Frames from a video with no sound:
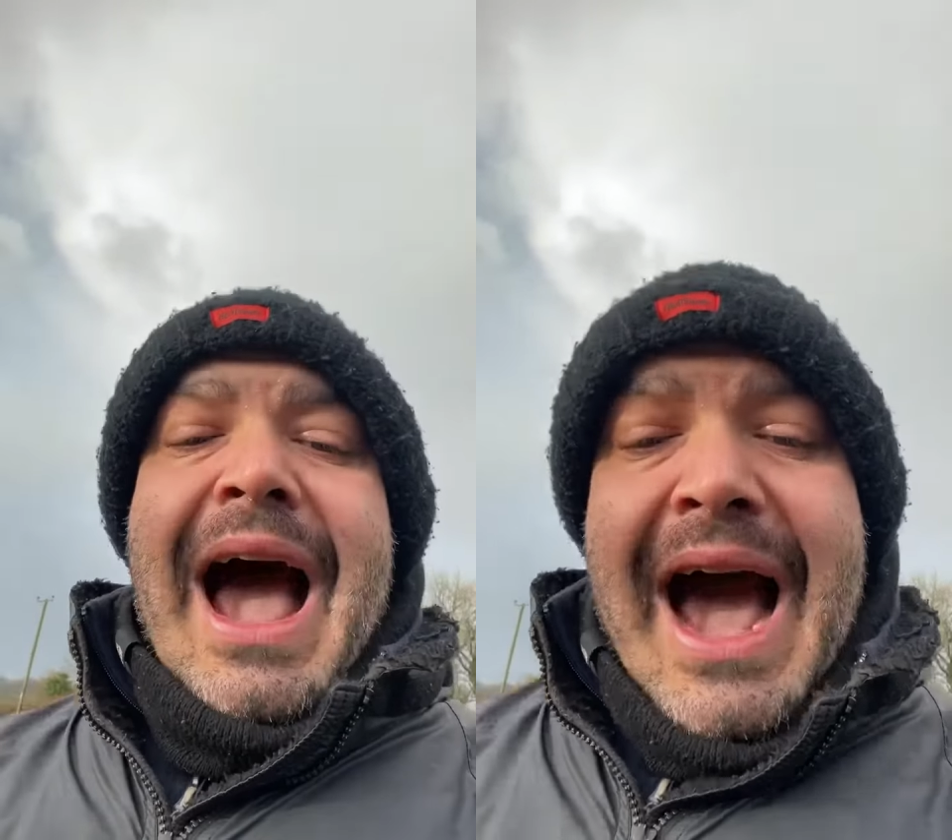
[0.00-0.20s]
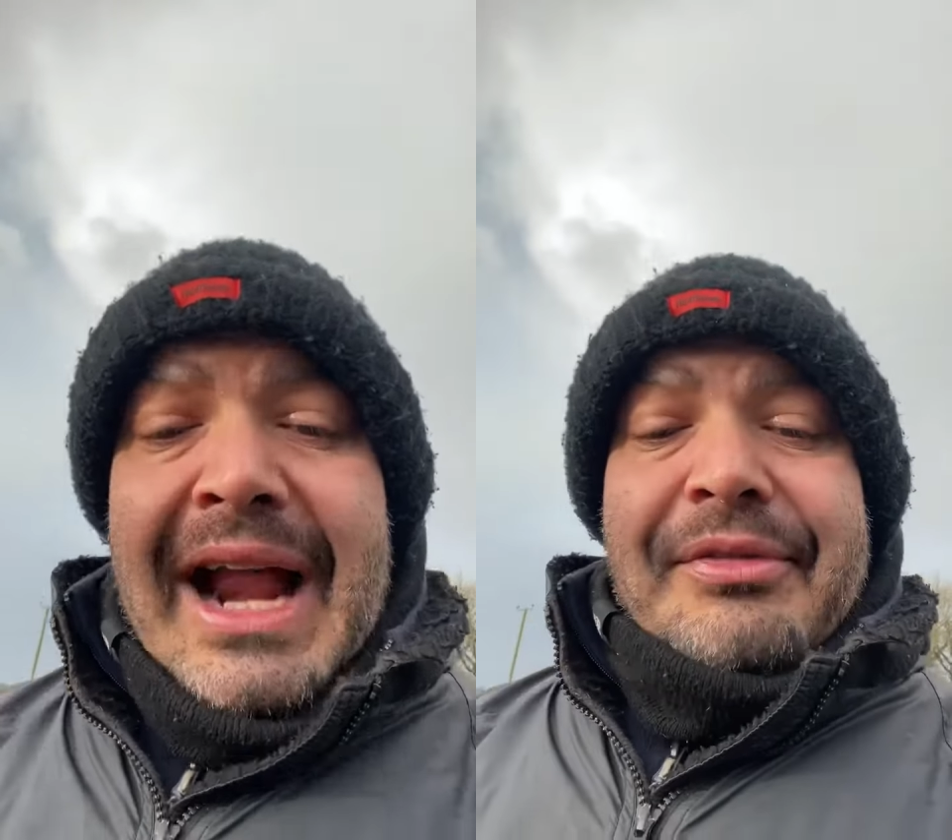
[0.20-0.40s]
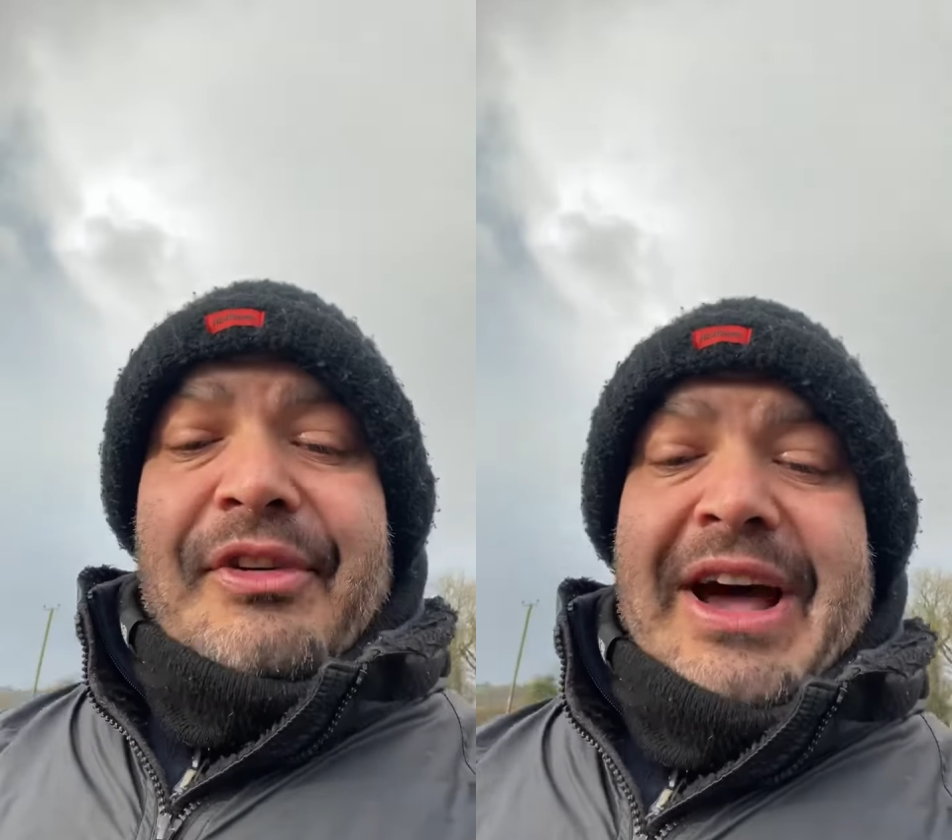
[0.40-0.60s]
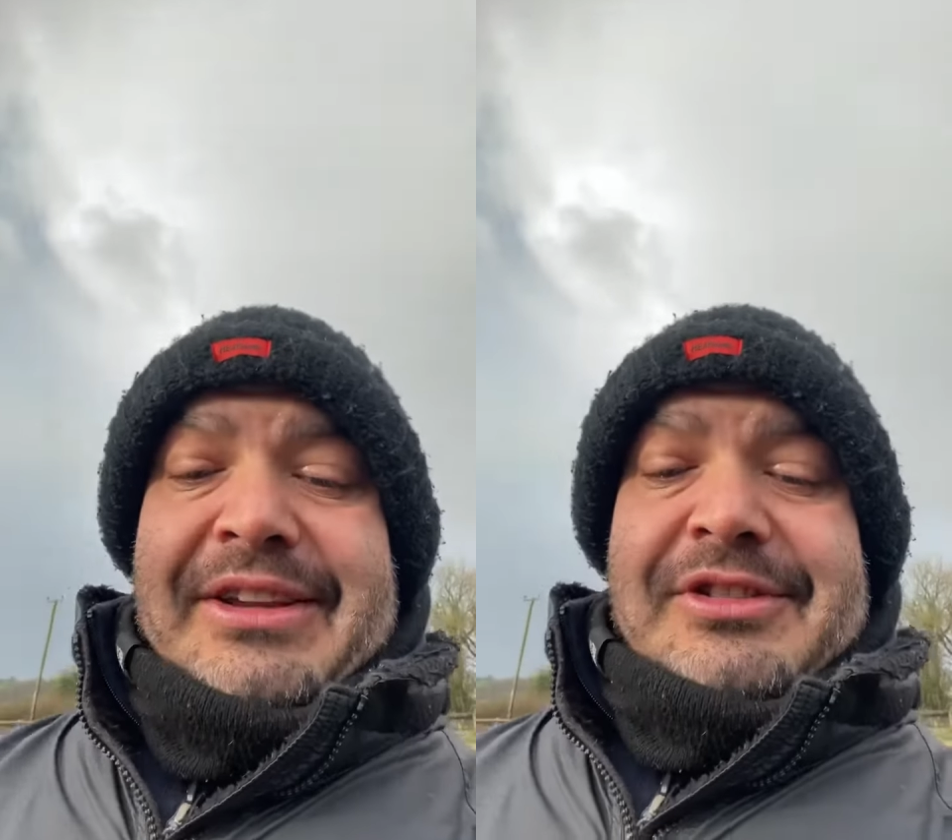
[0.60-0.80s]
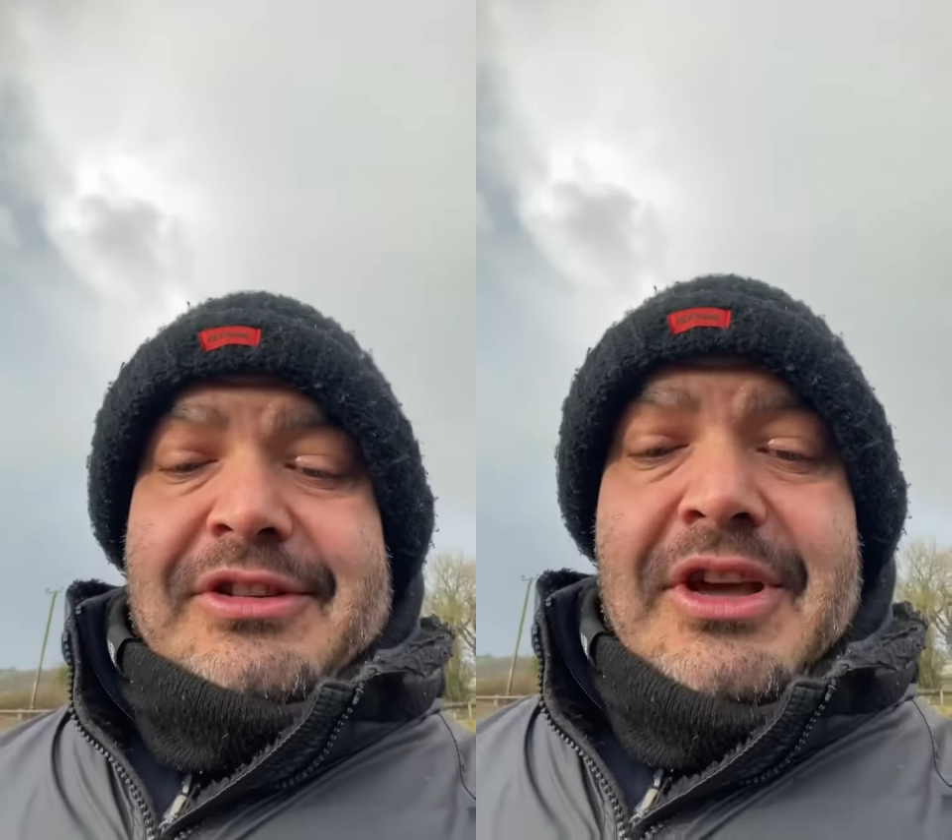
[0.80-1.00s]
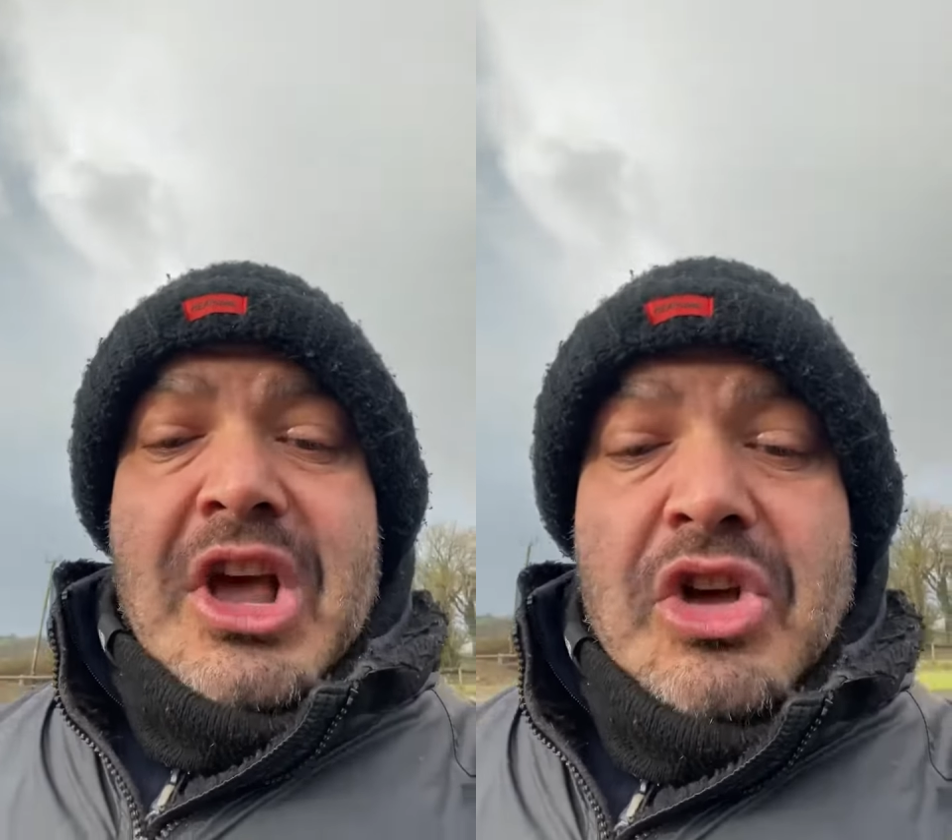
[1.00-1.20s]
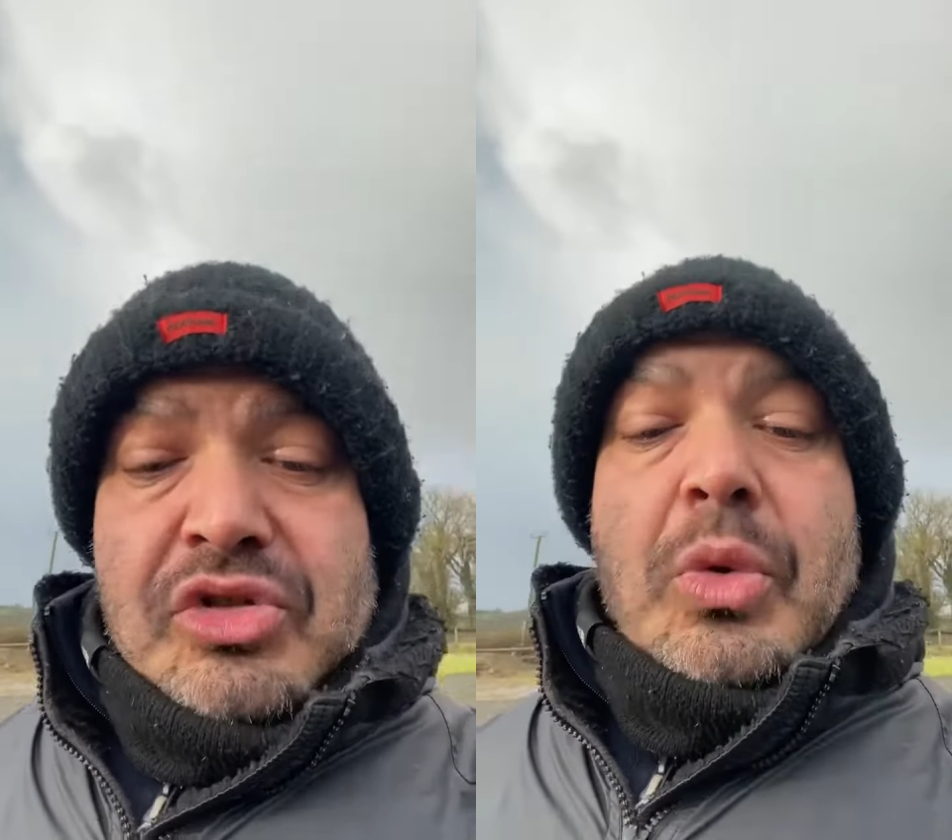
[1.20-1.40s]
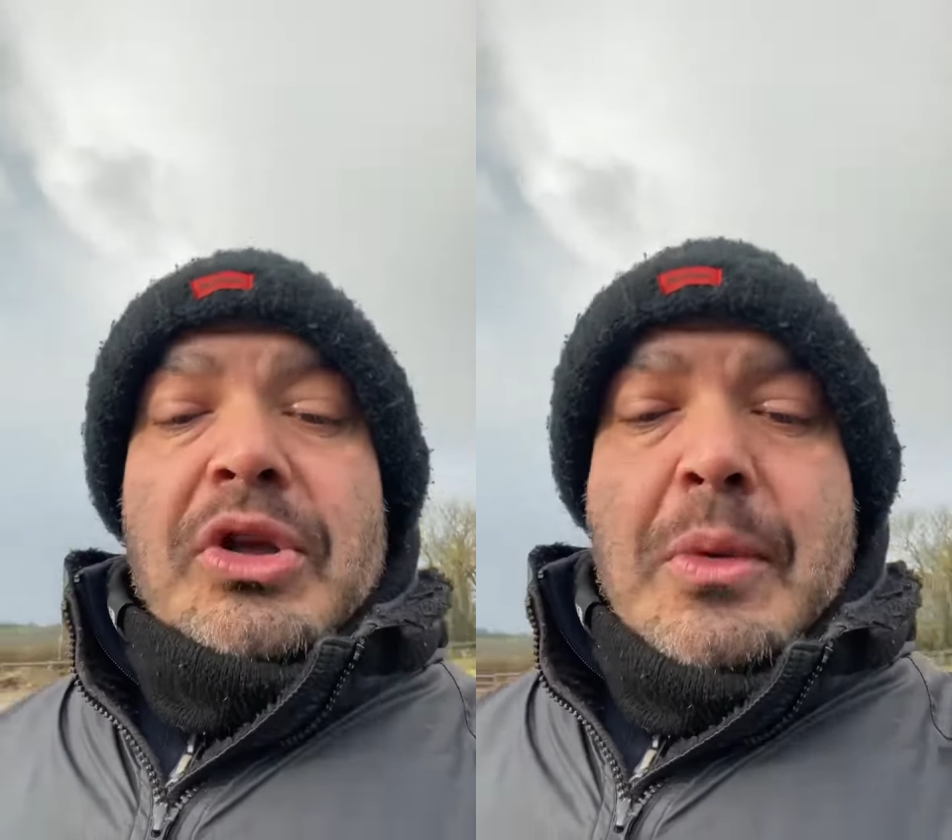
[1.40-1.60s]
and fast.
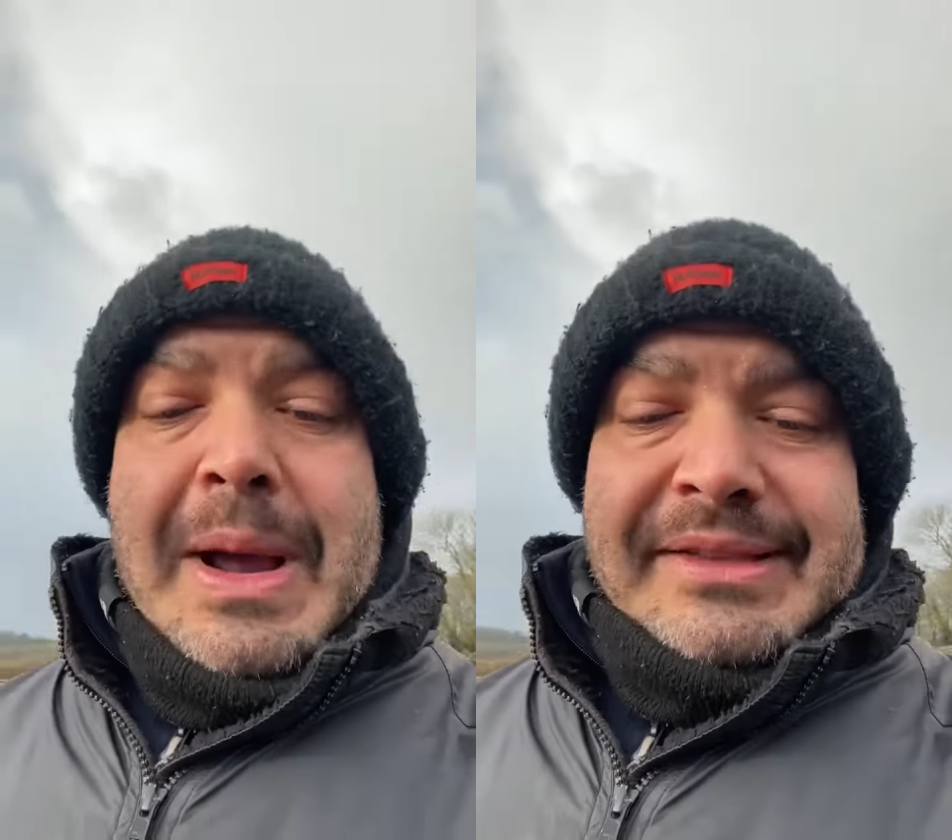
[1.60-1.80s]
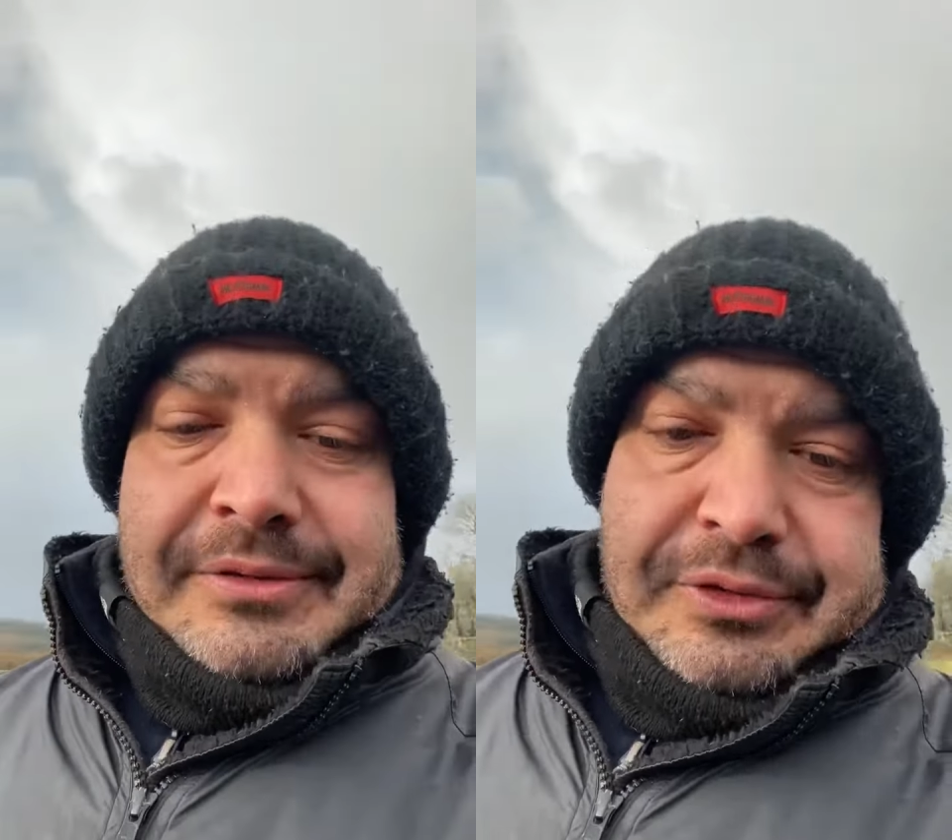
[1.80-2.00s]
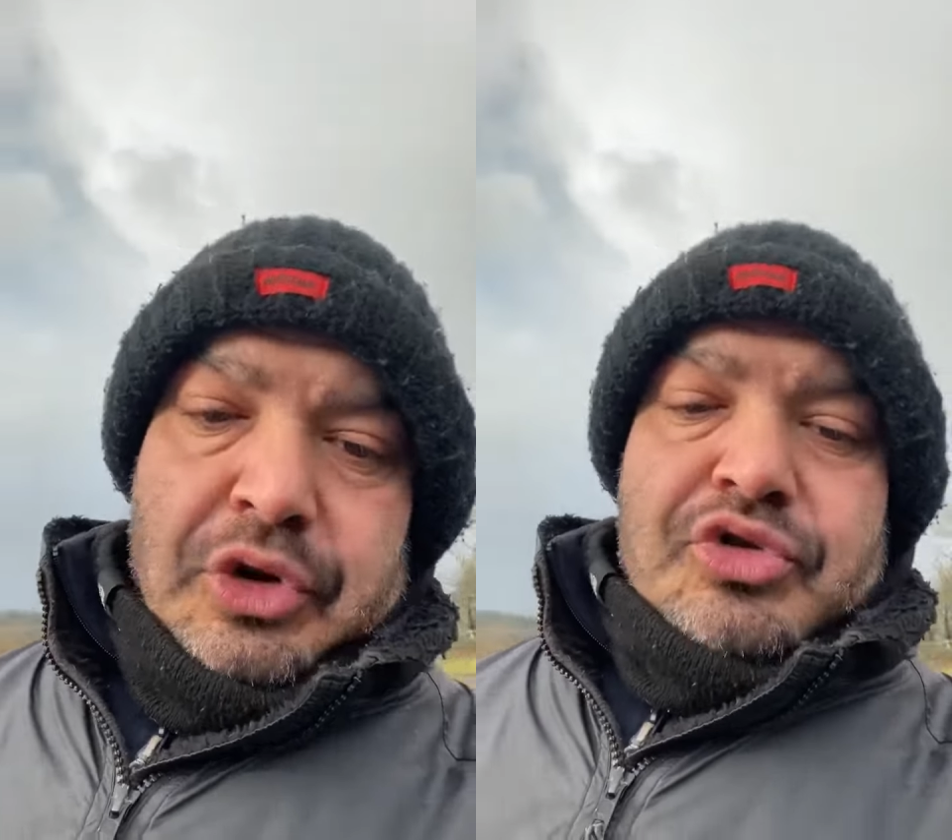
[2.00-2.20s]
So what are you waiting for?